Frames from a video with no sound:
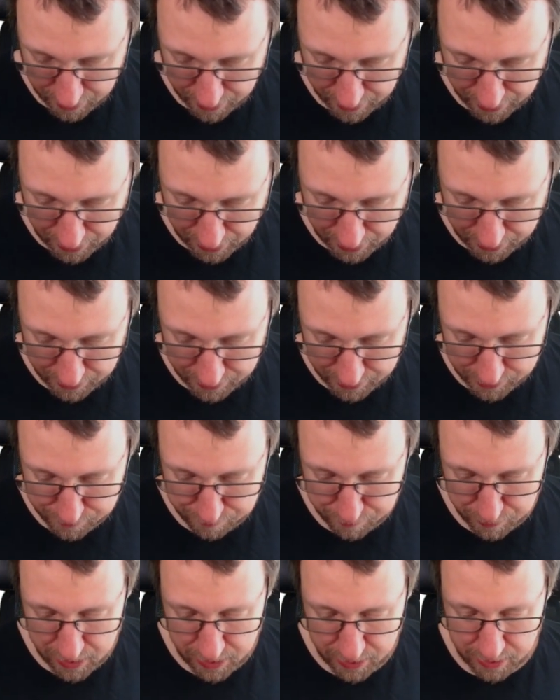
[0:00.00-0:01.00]
hat is
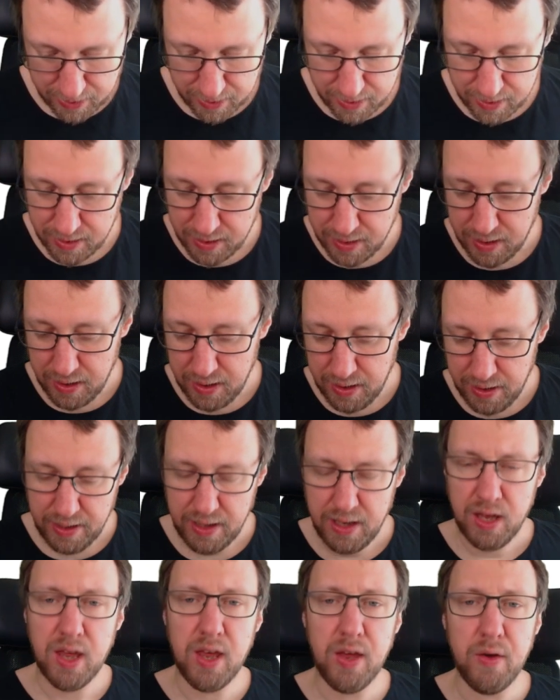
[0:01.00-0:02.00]
being
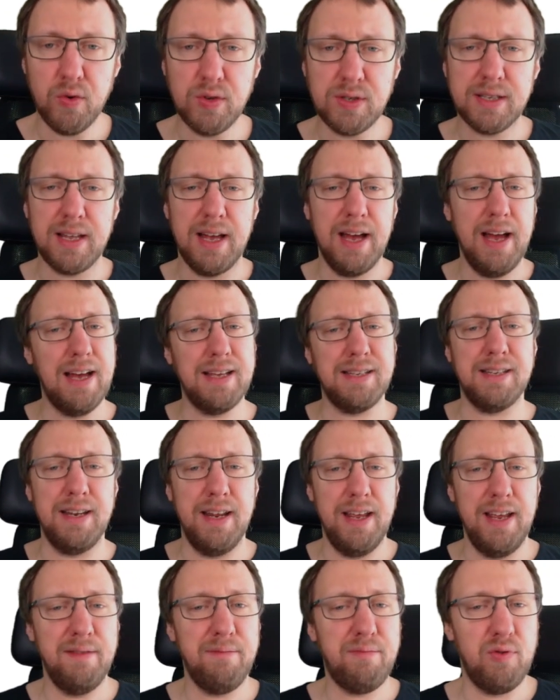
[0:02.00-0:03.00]
used as an
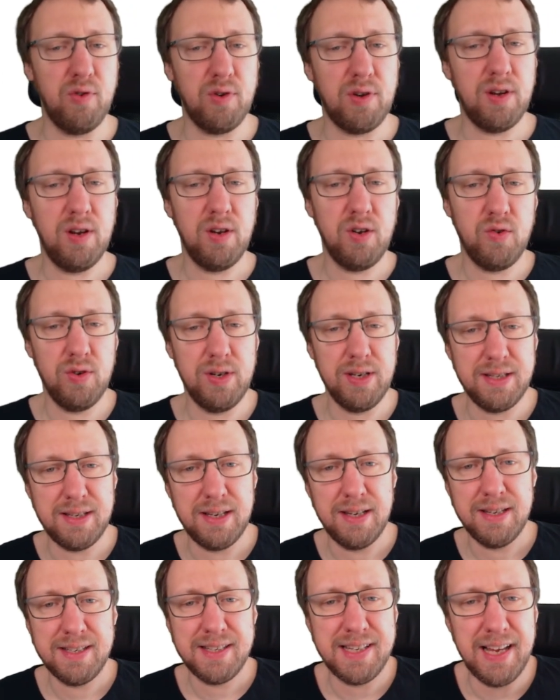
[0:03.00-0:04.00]
input to this
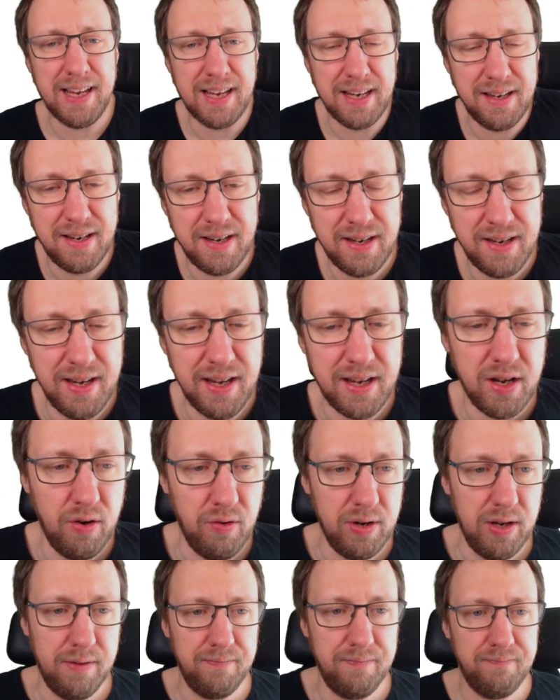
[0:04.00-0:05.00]
second
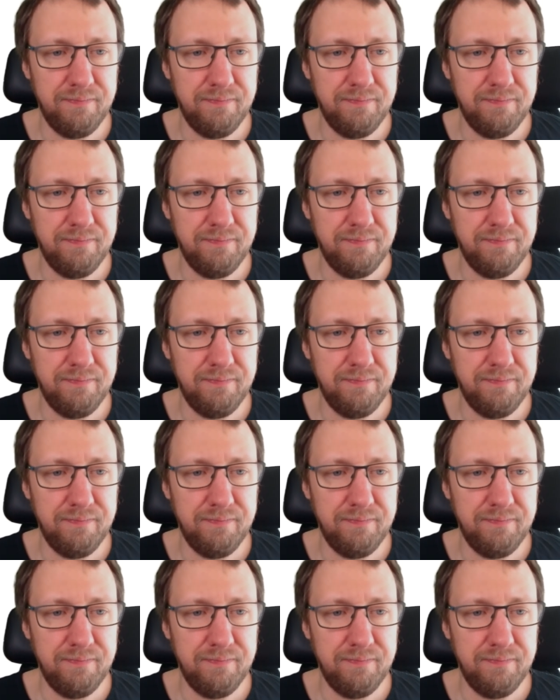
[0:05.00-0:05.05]
decoder.